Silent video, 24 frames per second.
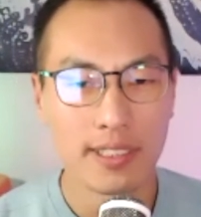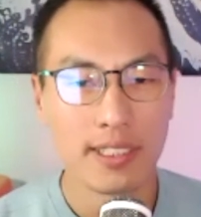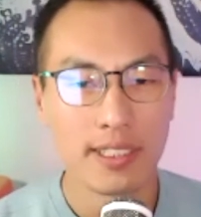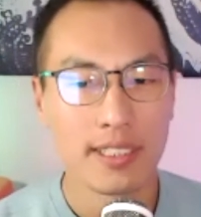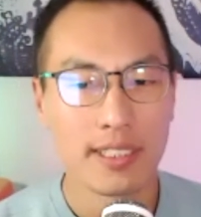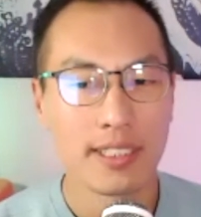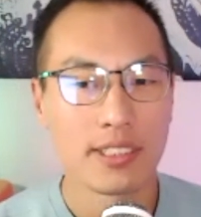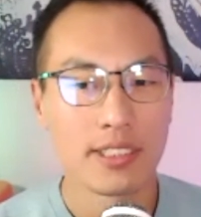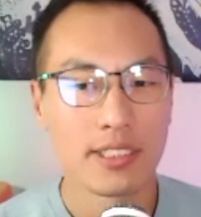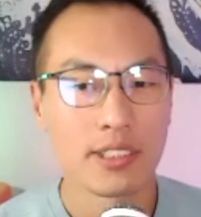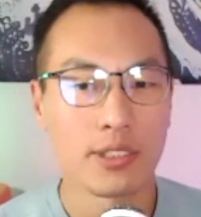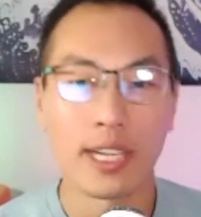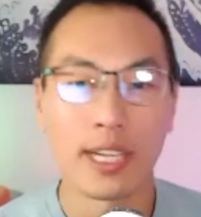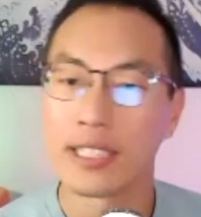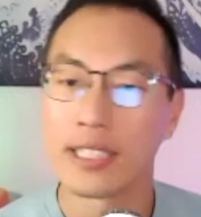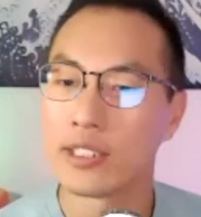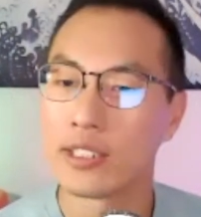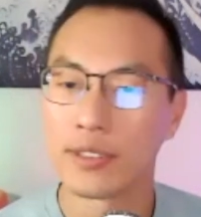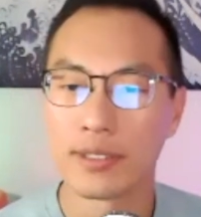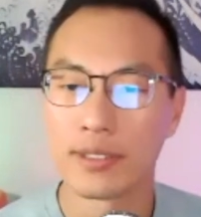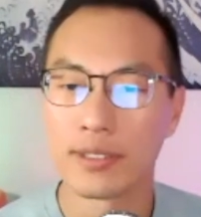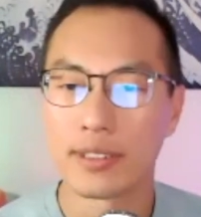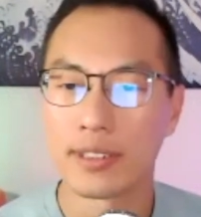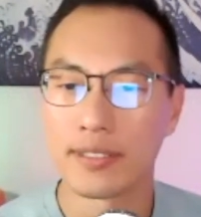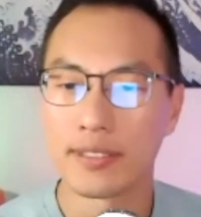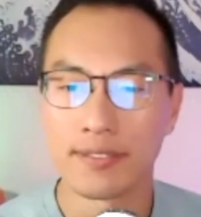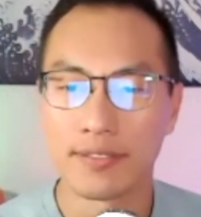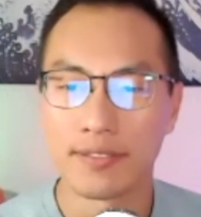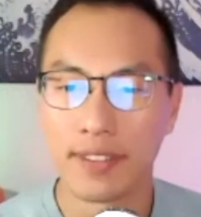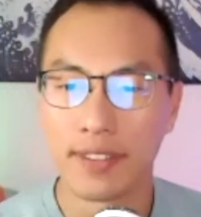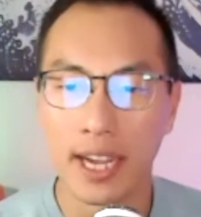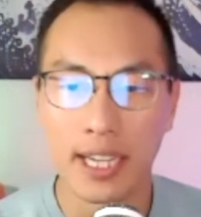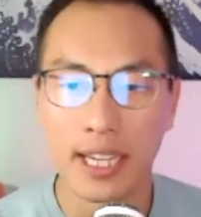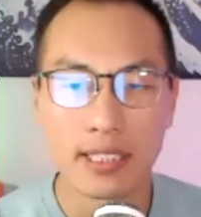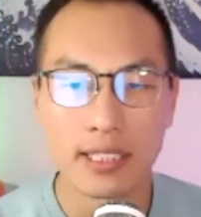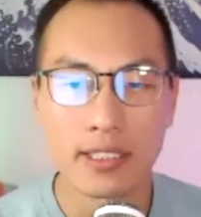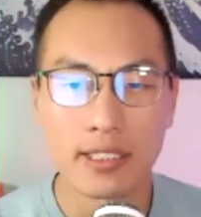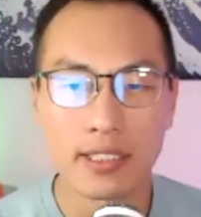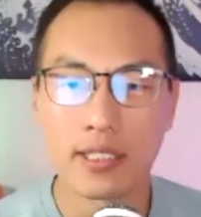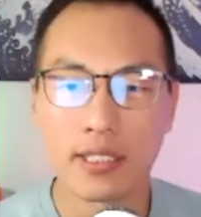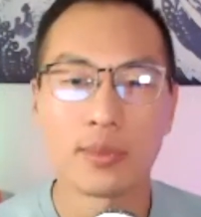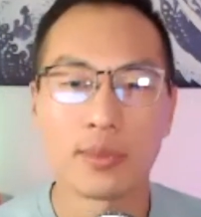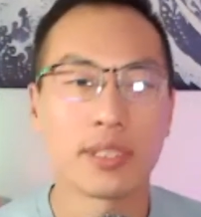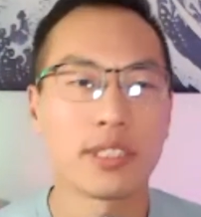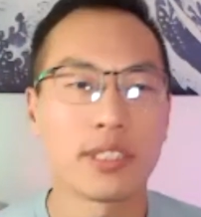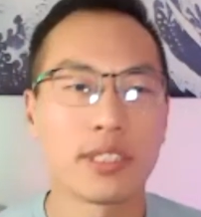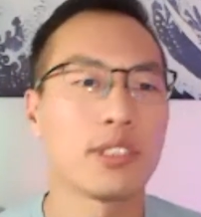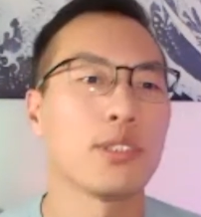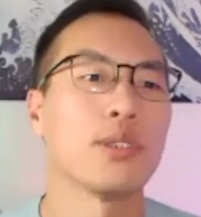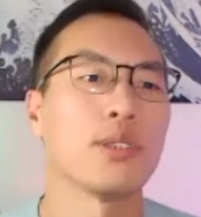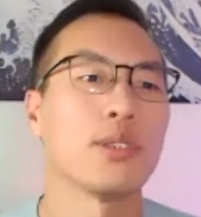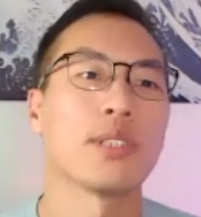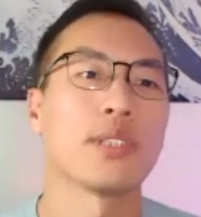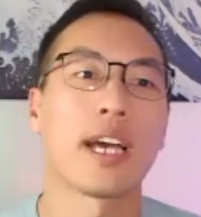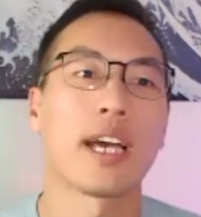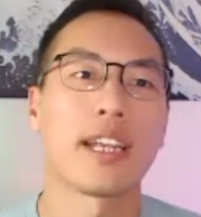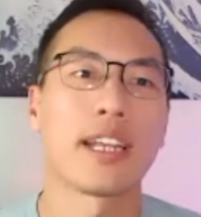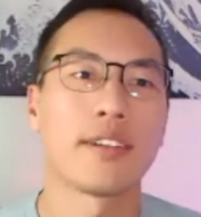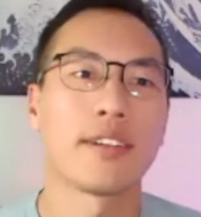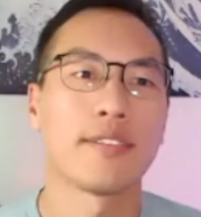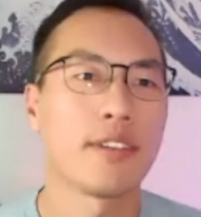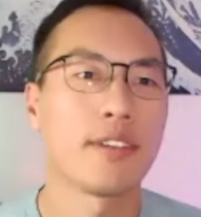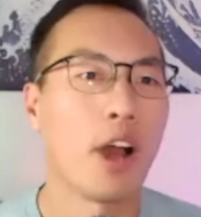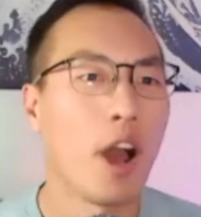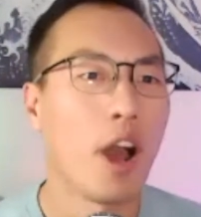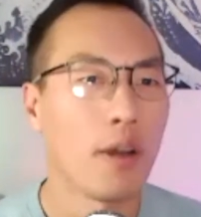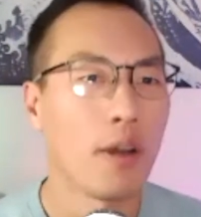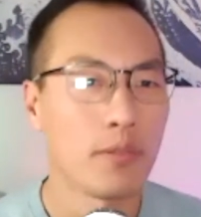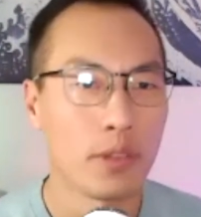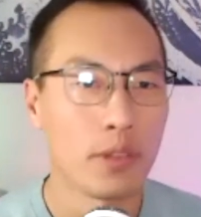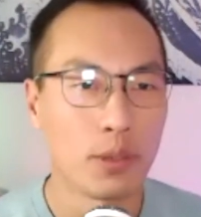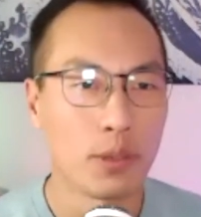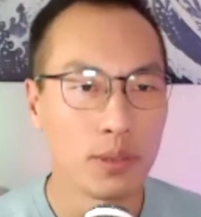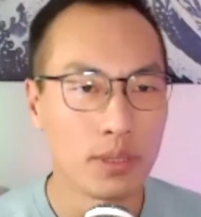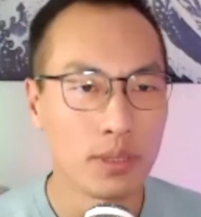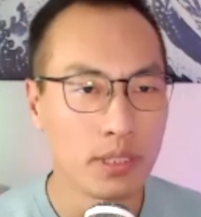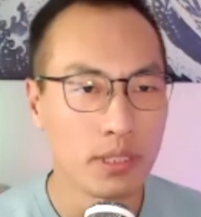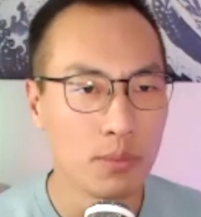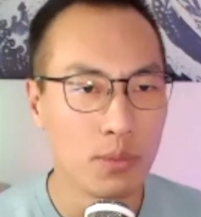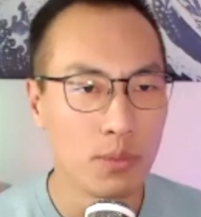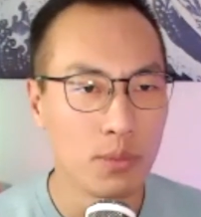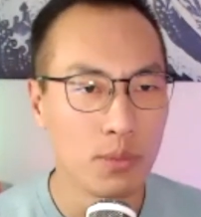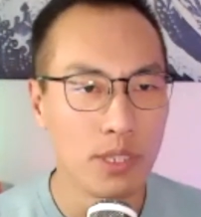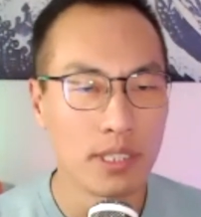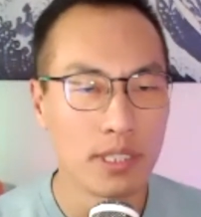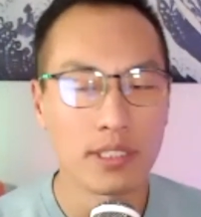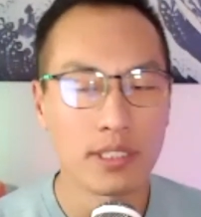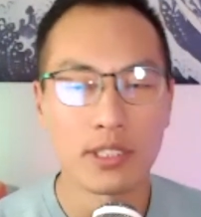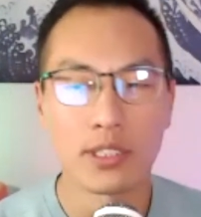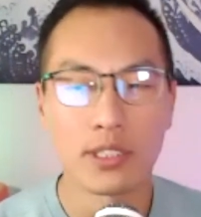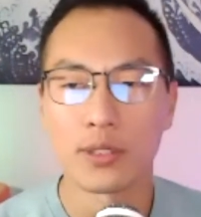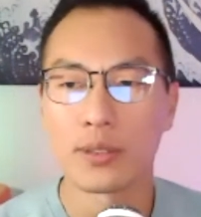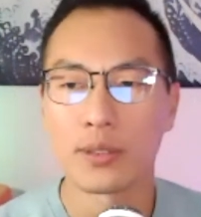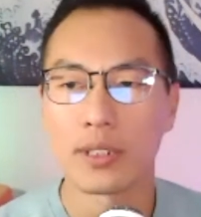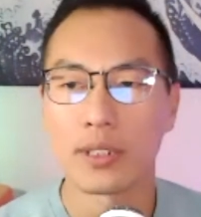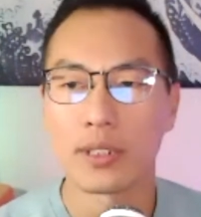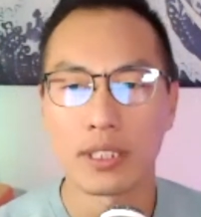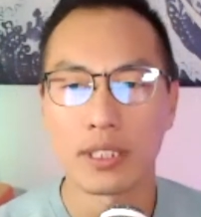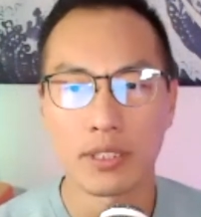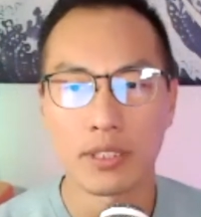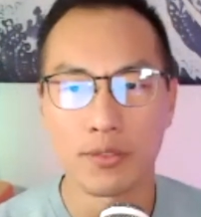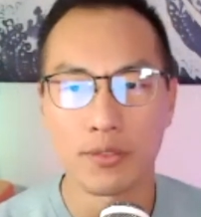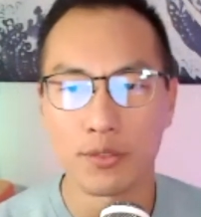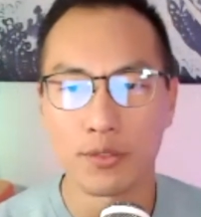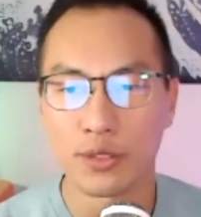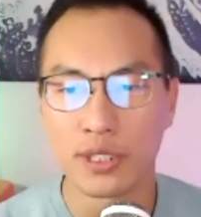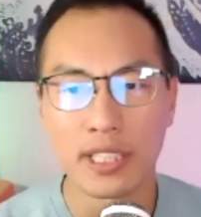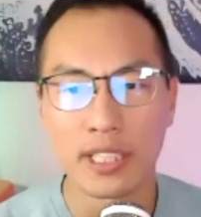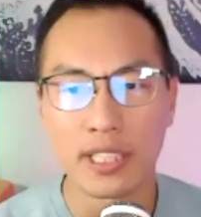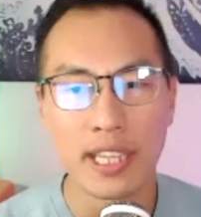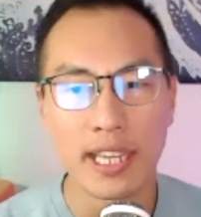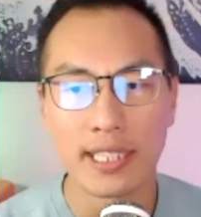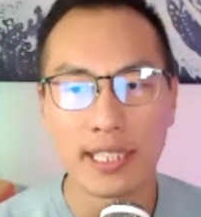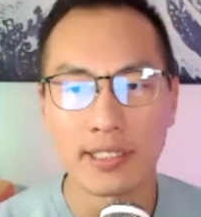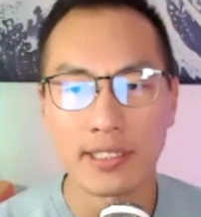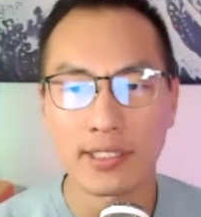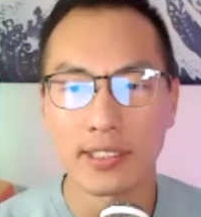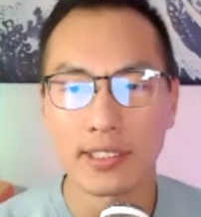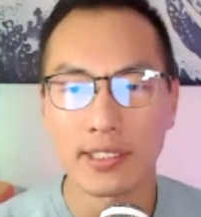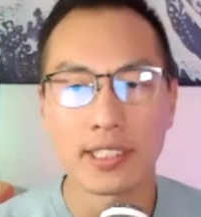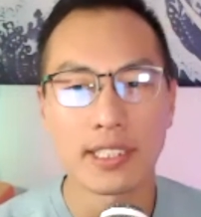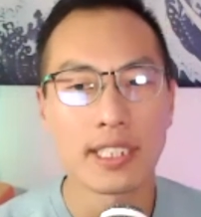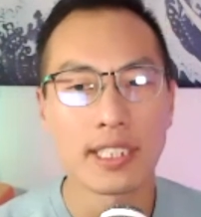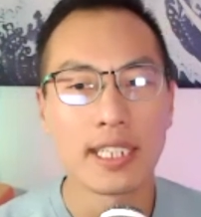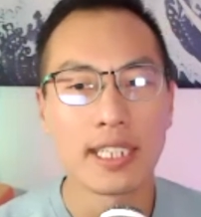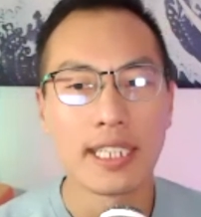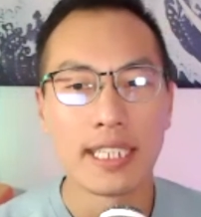So I had to find someone to kind of offload some work to as a freelancer.